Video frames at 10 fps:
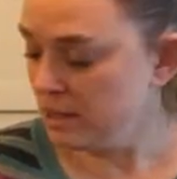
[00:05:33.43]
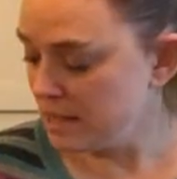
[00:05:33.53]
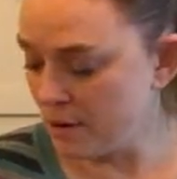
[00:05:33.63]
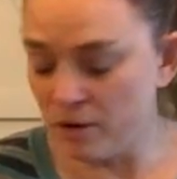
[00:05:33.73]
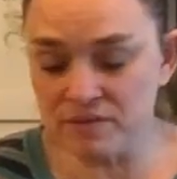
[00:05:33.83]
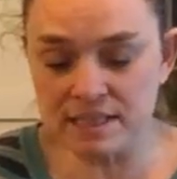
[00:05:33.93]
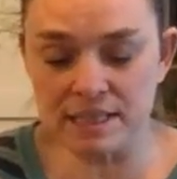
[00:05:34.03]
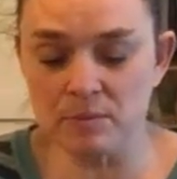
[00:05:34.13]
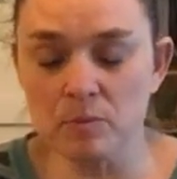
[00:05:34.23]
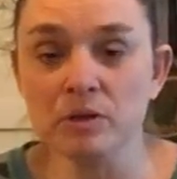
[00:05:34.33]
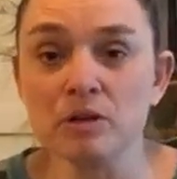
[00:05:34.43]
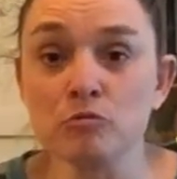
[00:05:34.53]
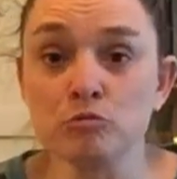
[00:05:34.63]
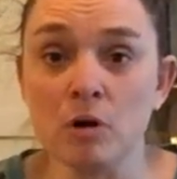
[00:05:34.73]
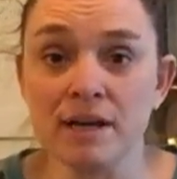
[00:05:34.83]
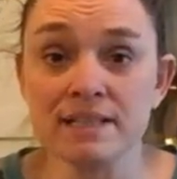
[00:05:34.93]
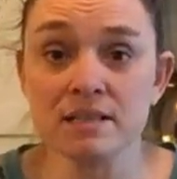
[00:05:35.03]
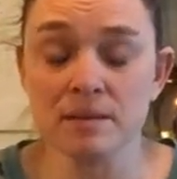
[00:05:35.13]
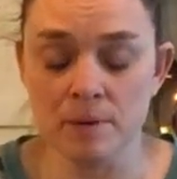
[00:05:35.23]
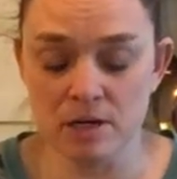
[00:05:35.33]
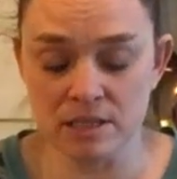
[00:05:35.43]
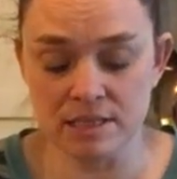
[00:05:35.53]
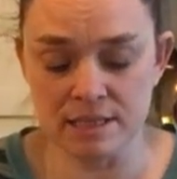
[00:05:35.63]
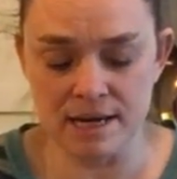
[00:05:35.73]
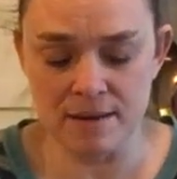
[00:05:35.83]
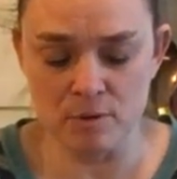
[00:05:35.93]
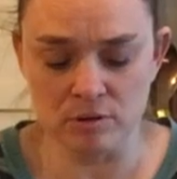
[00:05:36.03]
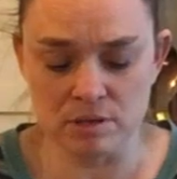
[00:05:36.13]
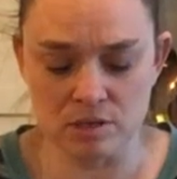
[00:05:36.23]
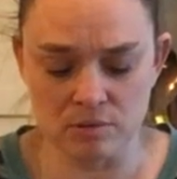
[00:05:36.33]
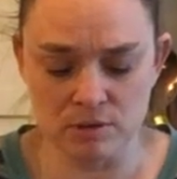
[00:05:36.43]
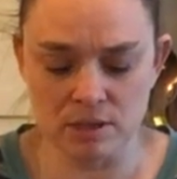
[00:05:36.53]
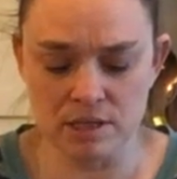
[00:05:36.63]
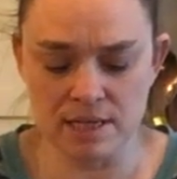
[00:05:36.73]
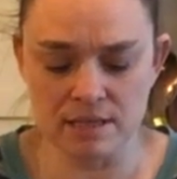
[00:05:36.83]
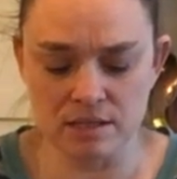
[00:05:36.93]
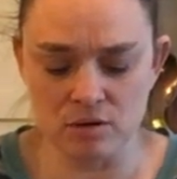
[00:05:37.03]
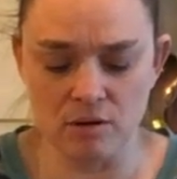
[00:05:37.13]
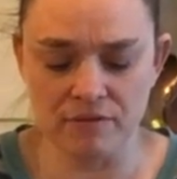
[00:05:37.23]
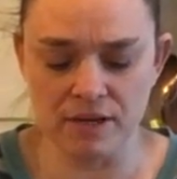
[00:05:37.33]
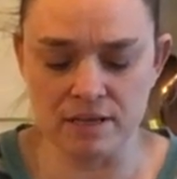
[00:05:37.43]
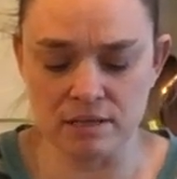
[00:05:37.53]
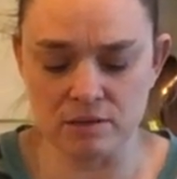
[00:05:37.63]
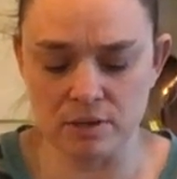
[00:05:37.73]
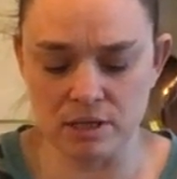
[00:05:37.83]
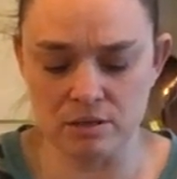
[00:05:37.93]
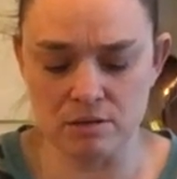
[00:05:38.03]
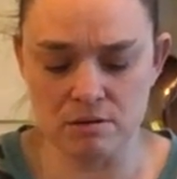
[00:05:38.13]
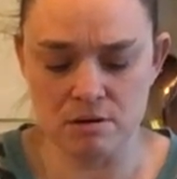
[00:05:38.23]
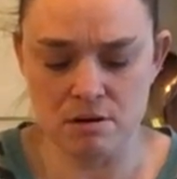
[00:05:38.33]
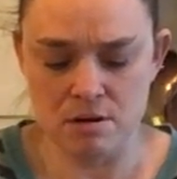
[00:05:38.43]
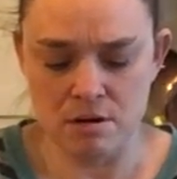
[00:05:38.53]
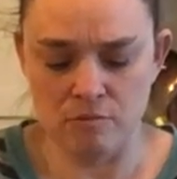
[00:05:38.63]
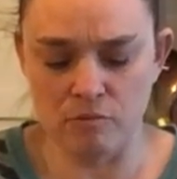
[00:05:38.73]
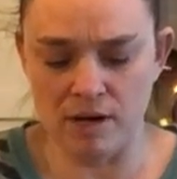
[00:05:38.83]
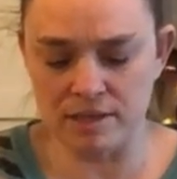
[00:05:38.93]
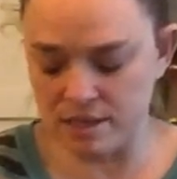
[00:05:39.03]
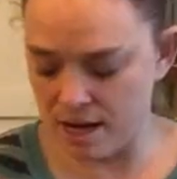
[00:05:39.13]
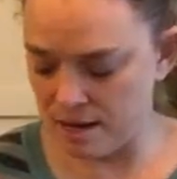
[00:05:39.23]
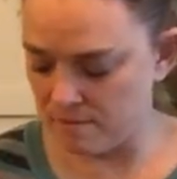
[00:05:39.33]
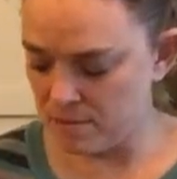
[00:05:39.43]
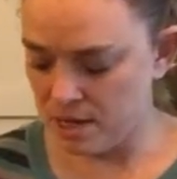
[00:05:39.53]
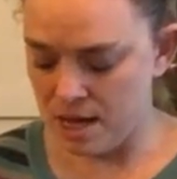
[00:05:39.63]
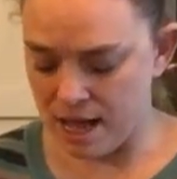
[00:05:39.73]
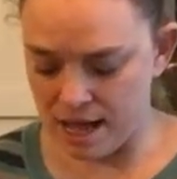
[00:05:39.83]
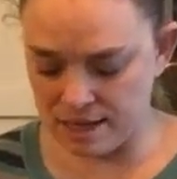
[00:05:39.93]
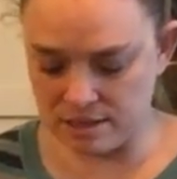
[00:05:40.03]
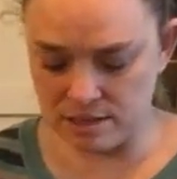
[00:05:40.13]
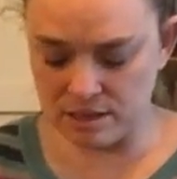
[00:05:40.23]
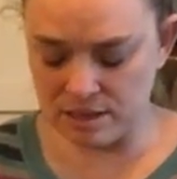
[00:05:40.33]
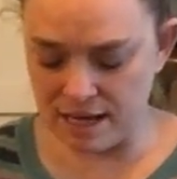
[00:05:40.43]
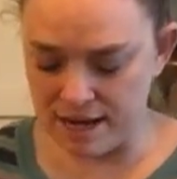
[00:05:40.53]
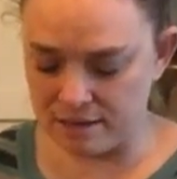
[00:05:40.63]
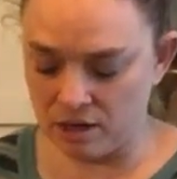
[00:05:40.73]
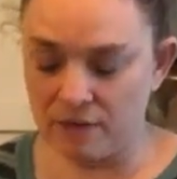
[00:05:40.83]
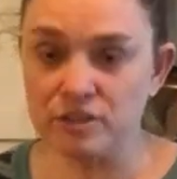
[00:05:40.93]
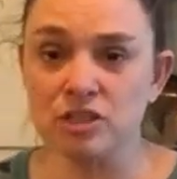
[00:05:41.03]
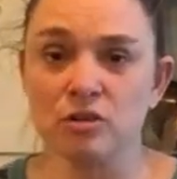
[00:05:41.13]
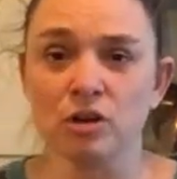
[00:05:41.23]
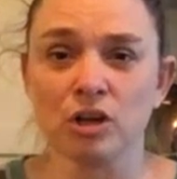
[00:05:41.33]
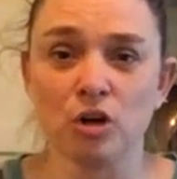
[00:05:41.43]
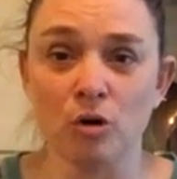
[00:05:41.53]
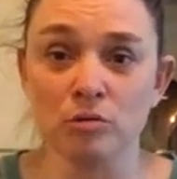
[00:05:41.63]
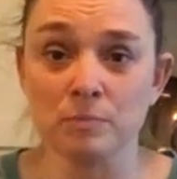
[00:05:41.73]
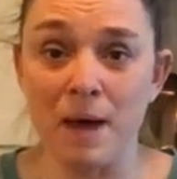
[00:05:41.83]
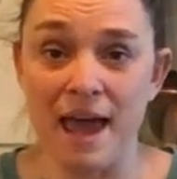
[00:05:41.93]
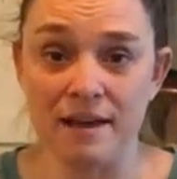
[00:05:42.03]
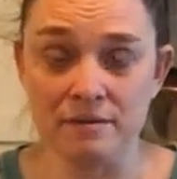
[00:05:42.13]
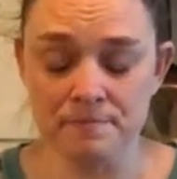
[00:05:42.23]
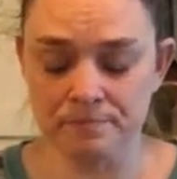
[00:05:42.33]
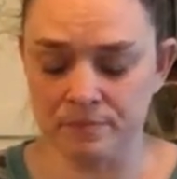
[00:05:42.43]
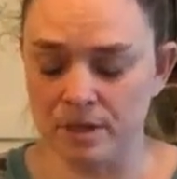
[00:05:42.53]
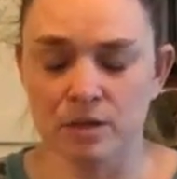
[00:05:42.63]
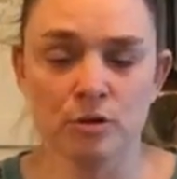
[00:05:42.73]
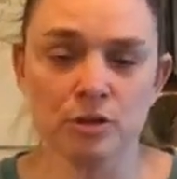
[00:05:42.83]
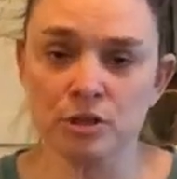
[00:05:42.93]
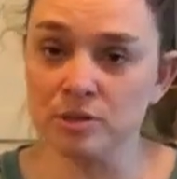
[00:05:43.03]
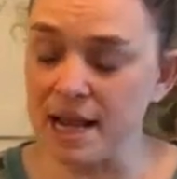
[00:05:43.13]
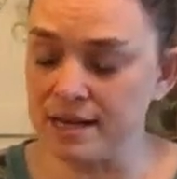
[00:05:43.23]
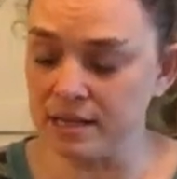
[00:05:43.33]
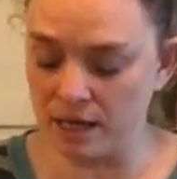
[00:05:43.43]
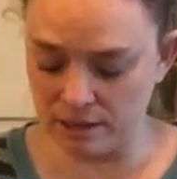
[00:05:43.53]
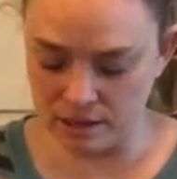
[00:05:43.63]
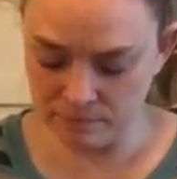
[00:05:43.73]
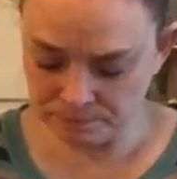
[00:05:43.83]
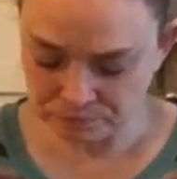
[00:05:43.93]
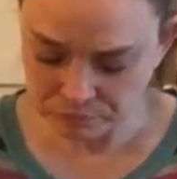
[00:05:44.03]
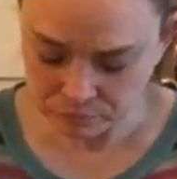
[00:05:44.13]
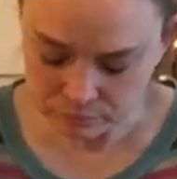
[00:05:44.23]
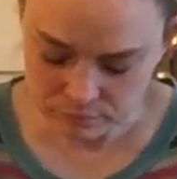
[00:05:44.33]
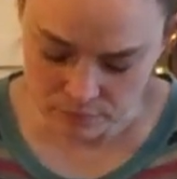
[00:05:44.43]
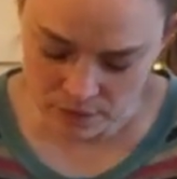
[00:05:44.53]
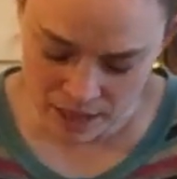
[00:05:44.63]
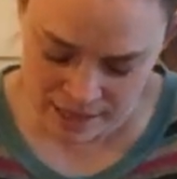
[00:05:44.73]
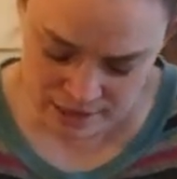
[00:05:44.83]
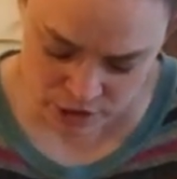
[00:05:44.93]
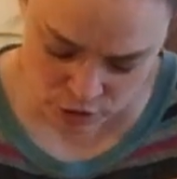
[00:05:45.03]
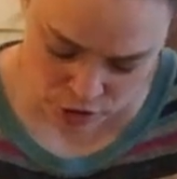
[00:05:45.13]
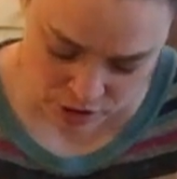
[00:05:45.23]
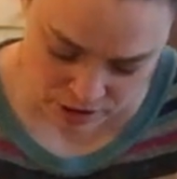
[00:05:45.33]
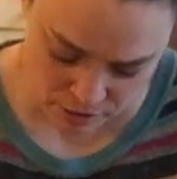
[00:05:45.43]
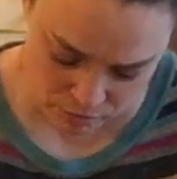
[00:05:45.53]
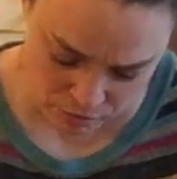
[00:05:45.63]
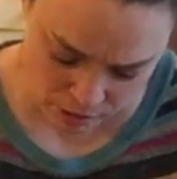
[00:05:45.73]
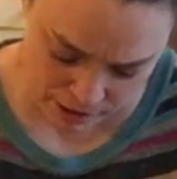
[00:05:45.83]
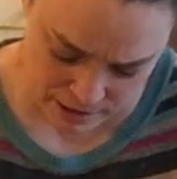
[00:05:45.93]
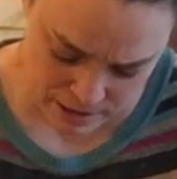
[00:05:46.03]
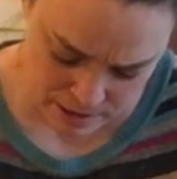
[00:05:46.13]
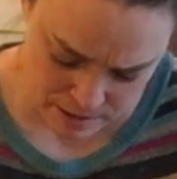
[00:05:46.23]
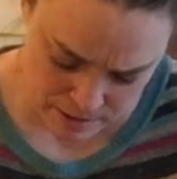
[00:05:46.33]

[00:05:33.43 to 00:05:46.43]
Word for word: Now obviously we want to write the person's name on, so I'm just going to take this off again so I can write the name. And again, I've just got a gold pen. You could use any color, and you're just going to write